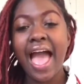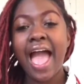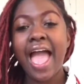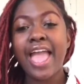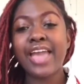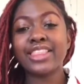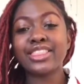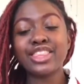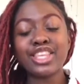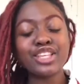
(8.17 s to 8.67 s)

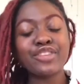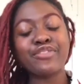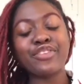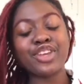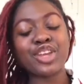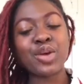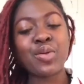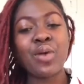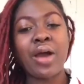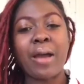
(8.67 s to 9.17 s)
In this
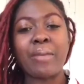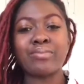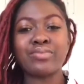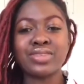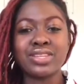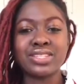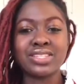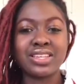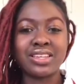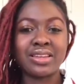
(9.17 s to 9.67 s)
video, I'm
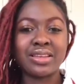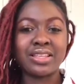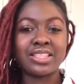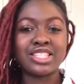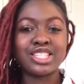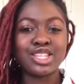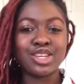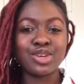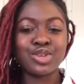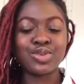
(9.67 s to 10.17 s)
just gonna
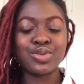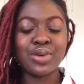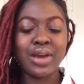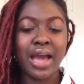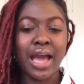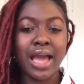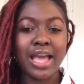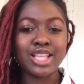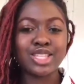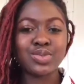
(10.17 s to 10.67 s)
tell you
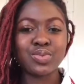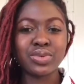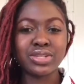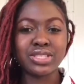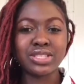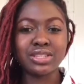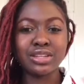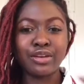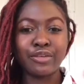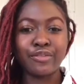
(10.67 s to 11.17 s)
guys what to
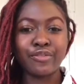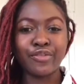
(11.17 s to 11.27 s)
look